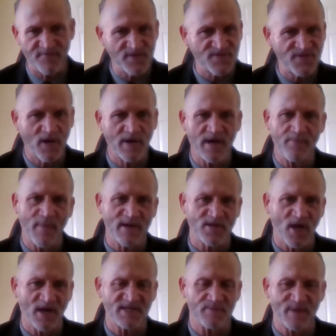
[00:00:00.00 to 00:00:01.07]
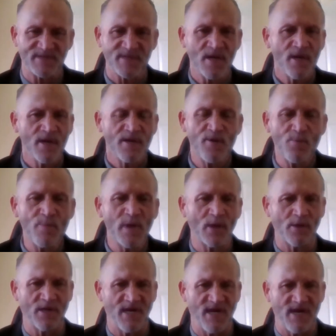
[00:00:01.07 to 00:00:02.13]
If you saw any of my talks in this,
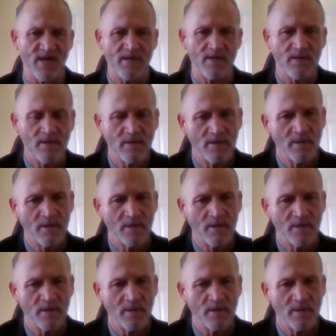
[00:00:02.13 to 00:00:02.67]
humility